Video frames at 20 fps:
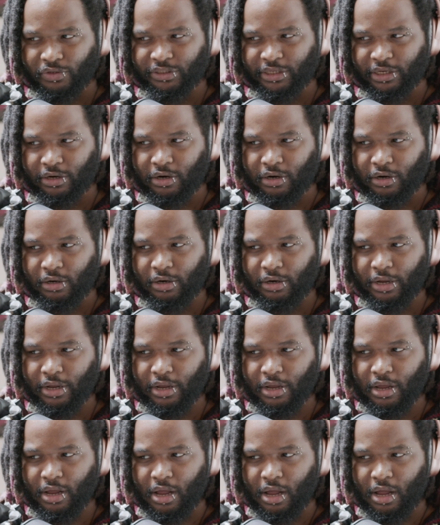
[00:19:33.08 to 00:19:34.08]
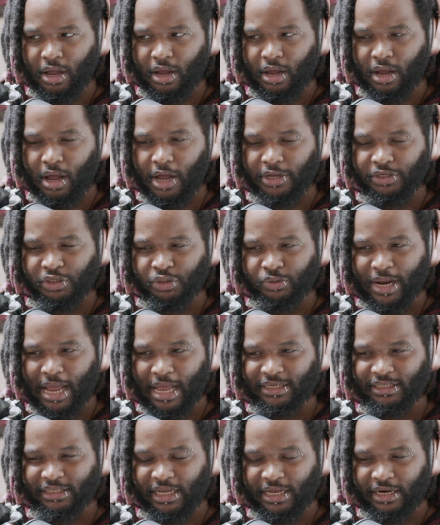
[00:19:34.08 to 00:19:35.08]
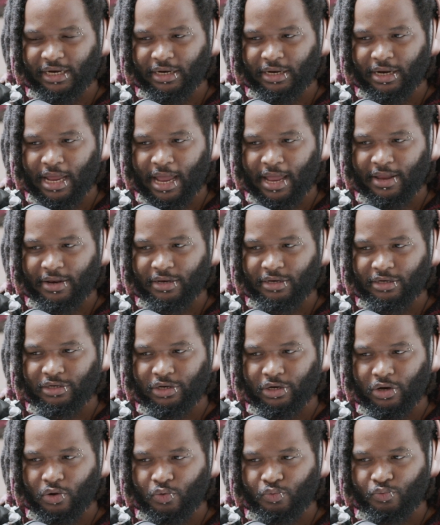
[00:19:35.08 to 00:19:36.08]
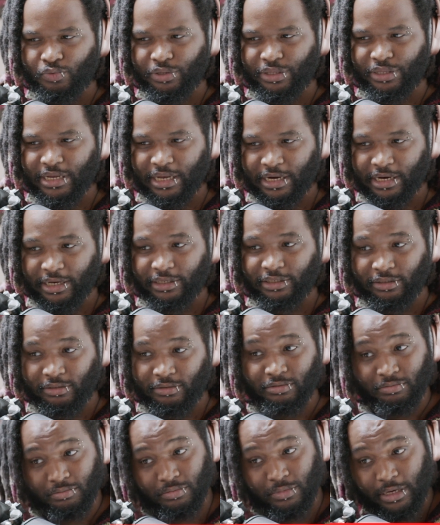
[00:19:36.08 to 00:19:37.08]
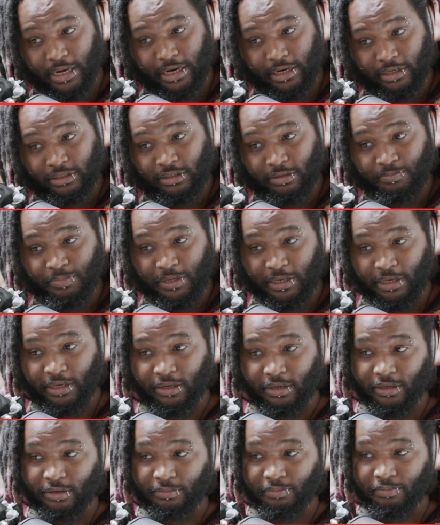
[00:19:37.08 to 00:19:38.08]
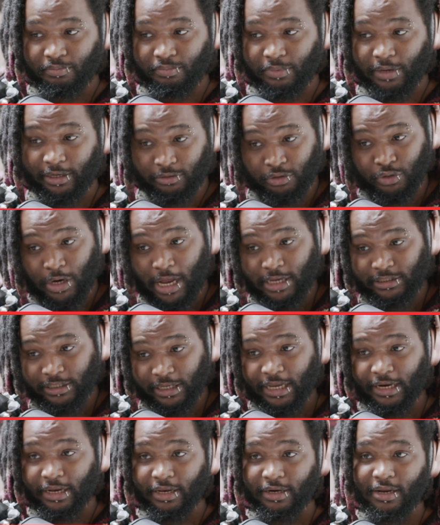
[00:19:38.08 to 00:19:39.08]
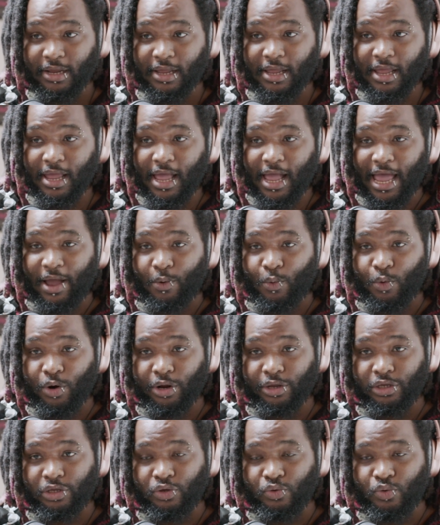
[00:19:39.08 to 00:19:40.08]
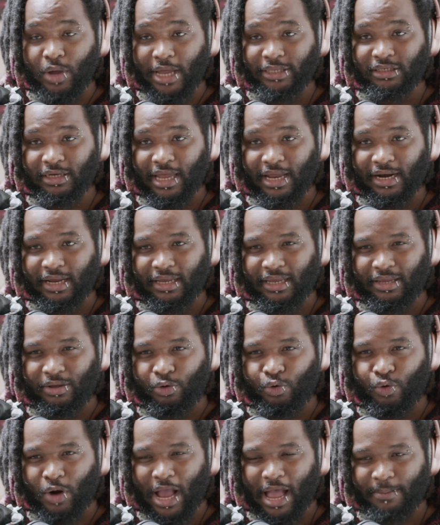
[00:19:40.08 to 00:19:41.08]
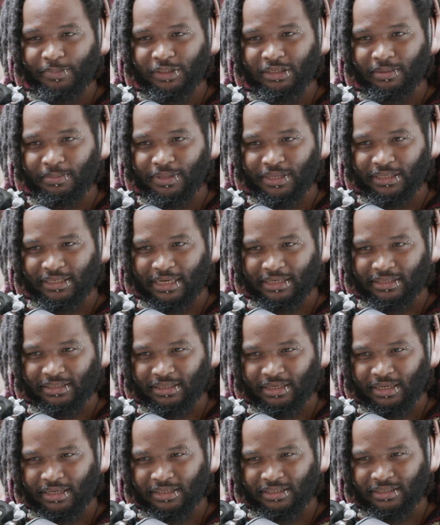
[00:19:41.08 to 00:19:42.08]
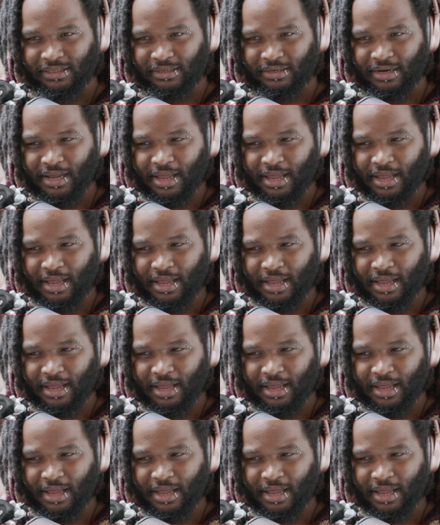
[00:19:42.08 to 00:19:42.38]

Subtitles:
that are untranslated and, you know, needed to be like translated, and where you had to kind of grab some of these ideas, and